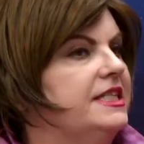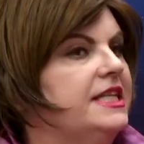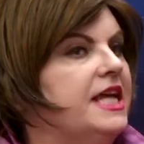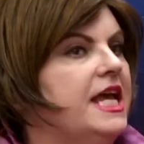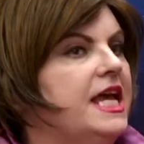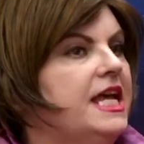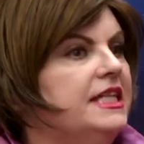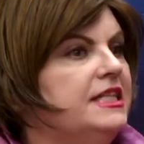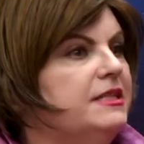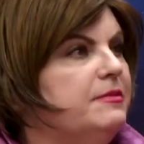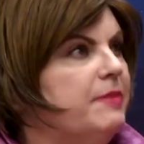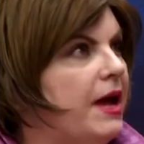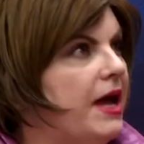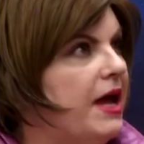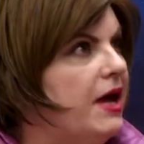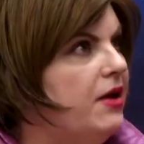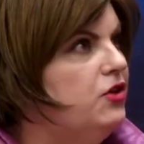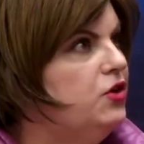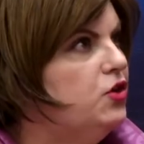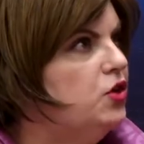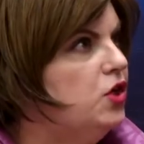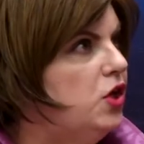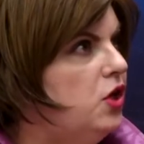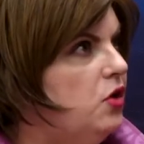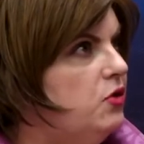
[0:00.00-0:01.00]
It's about how
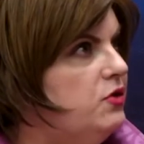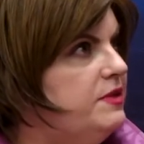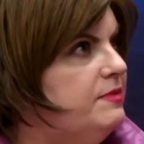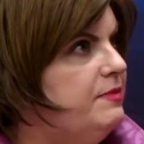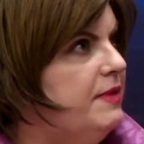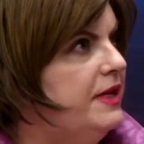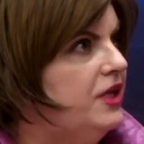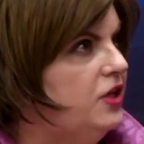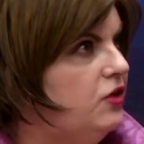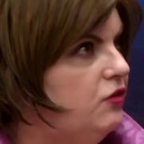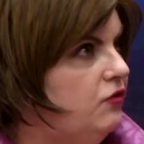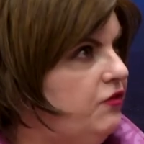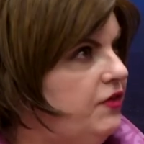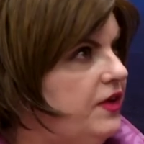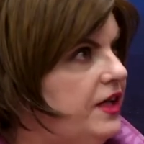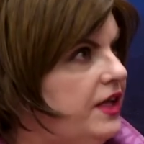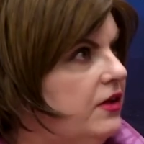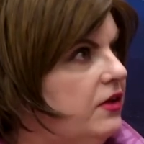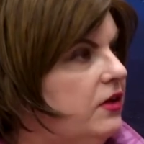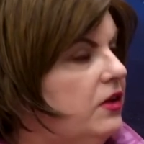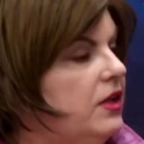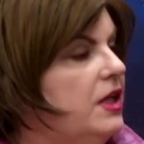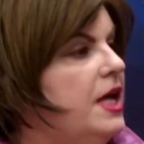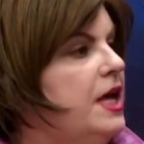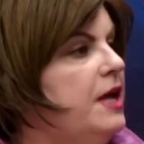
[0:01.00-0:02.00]
your clothes make you
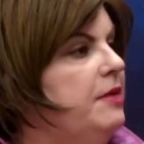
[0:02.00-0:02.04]
feel,